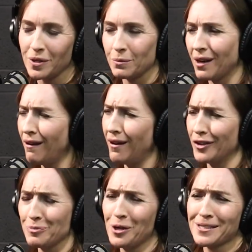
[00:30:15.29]
I'm like, oh,
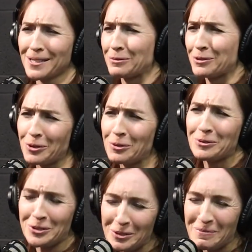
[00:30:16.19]
your boss sounds so
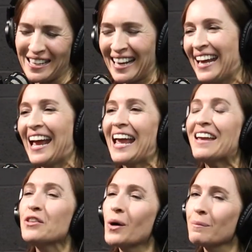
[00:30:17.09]
stupid.
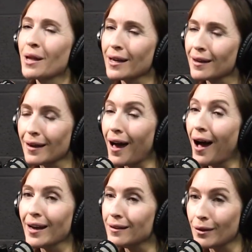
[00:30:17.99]
Even though I'm like,
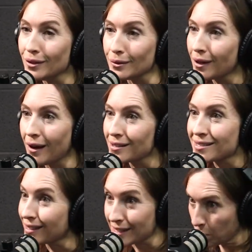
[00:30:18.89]
I know you caused
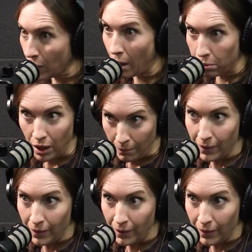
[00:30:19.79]
this problem.